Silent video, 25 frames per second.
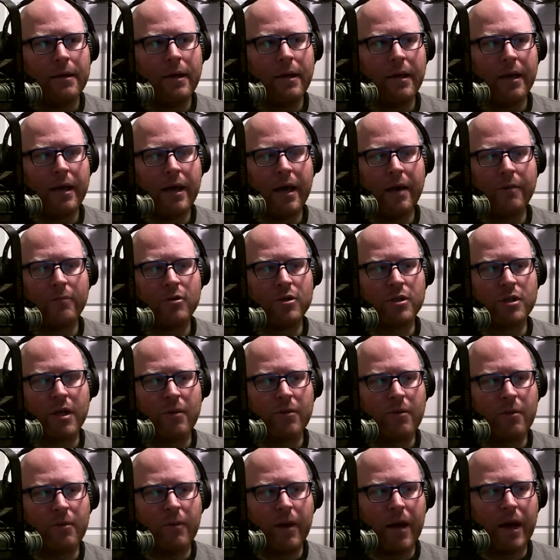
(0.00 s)
kept just
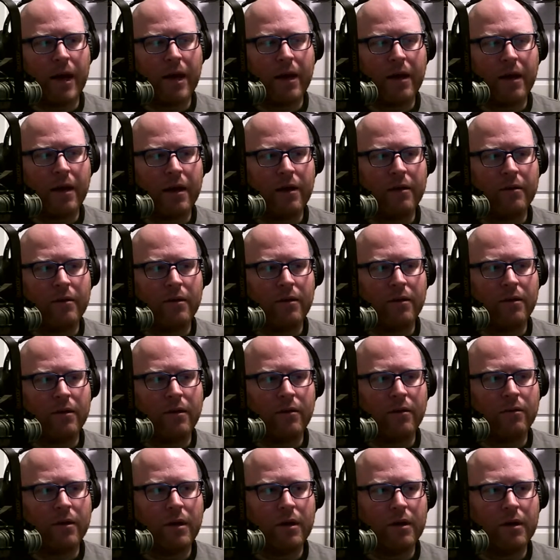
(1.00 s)
coming back.
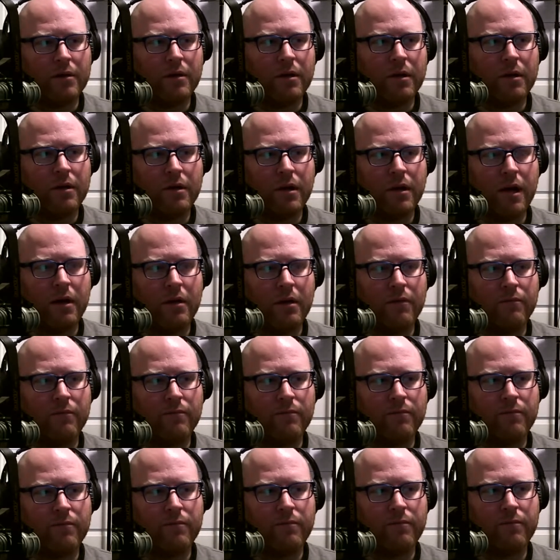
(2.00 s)
He kind of
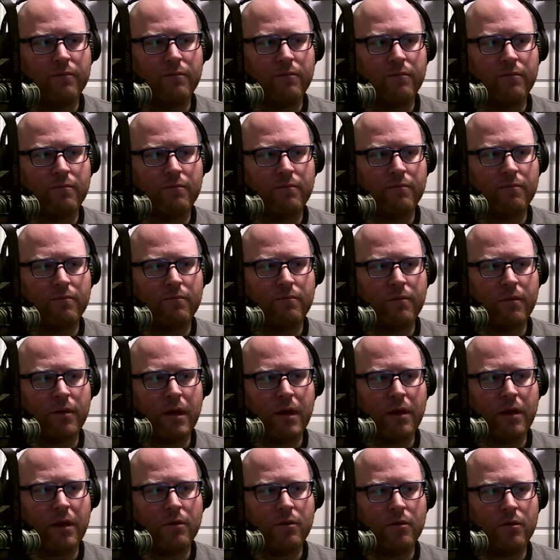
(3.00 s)

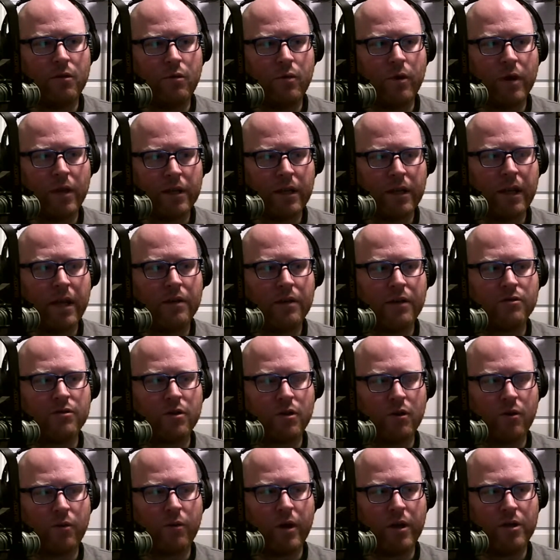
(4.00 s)
quickly answer
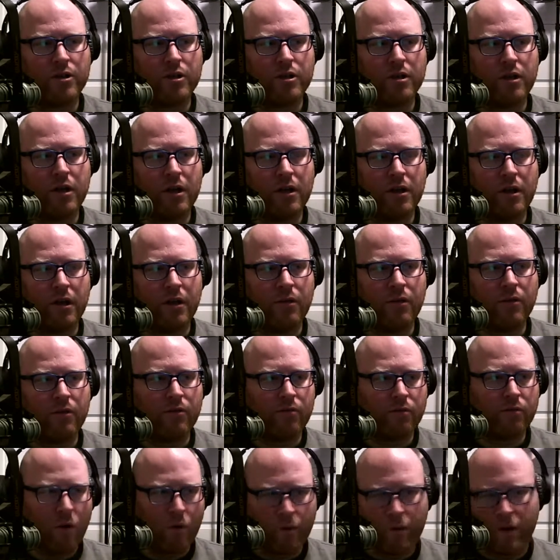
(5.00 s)
the question and then
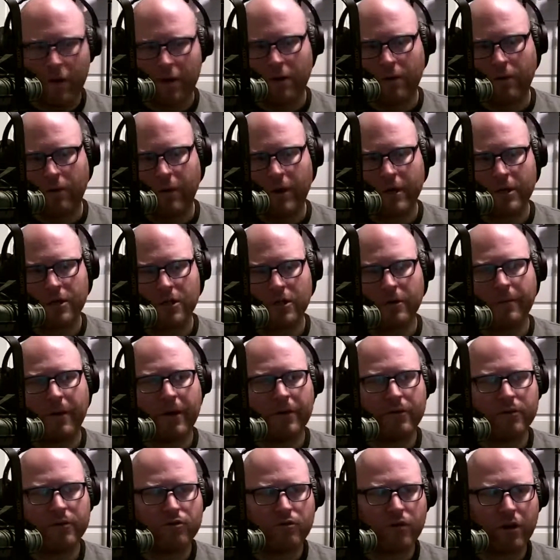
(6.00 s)
throw in a question
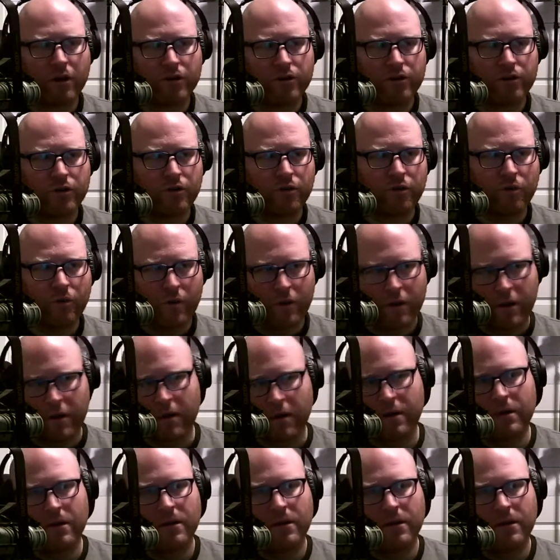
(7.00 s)
about the structure or the